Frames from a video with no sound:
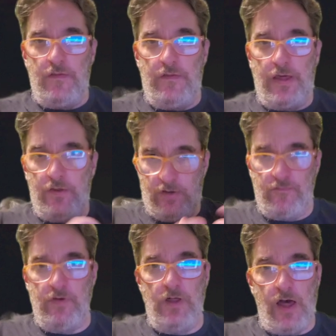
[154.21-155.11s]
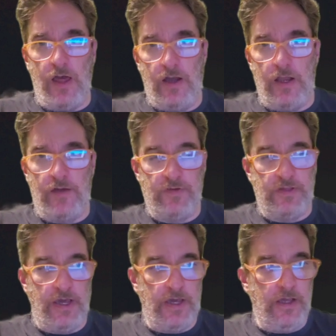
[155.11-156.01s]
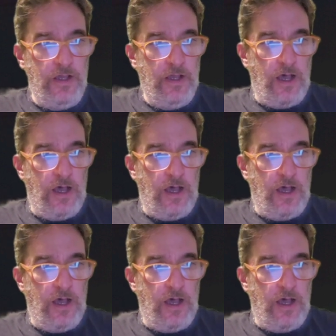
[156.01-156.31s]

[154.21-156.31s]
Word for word: that you can rely on every day.